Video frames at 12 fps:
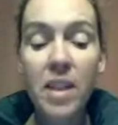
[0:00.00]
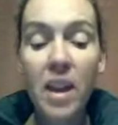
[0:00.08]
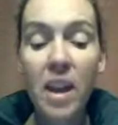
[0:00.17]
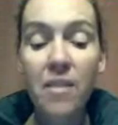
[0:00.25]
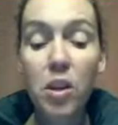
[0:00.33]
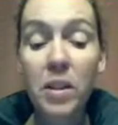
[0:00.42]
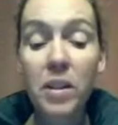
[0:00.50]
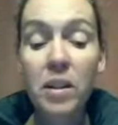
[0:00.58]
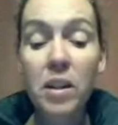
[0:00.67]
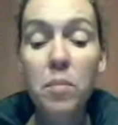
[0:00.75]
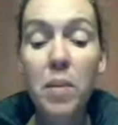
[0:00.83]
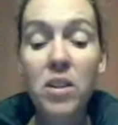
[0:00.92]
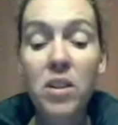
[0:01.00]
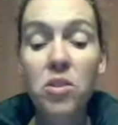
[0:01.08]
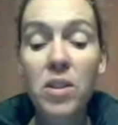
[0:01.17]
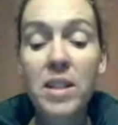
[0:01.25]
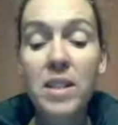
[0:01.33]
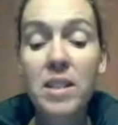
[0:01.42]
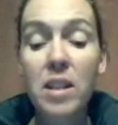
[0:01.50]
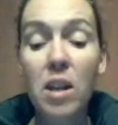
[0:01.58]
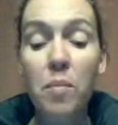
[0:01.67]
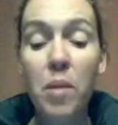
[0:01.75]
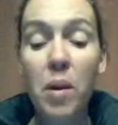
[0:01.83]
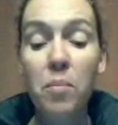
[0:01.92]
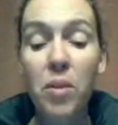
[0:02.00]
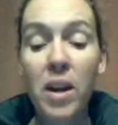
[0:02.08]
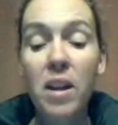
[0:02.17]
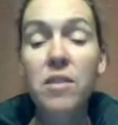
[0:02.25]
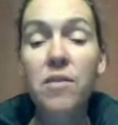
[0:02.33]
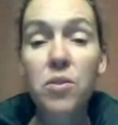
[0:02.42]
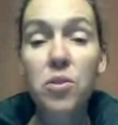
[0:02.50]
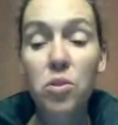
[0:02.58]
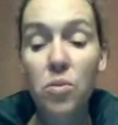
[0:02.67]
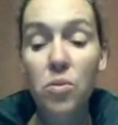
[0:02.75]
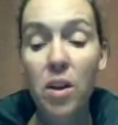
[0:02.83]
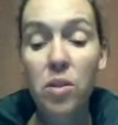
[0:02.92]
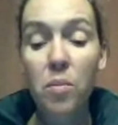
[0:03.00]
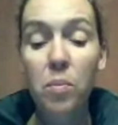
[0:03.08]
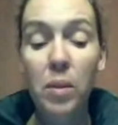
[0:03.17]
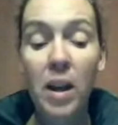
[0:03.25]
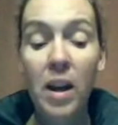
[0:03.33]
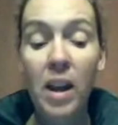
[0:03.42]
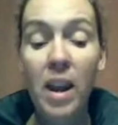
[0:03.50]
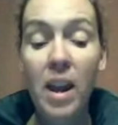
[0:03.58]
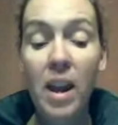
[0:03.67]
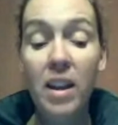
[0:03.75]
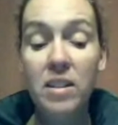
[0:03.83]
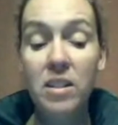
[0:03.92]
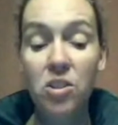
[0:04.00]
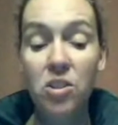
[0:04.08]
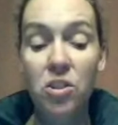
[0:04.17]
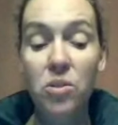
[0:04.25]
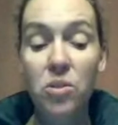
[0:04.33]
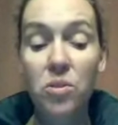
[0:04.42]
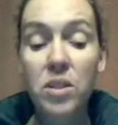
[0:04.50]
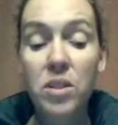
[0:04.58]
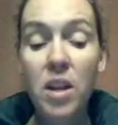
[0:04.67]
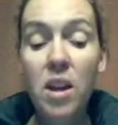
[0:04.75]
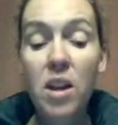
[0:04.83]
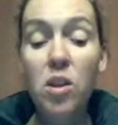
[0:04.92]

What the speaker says: They have the ability to penetrate cell membrane and diffuse throughout the blood and tissues.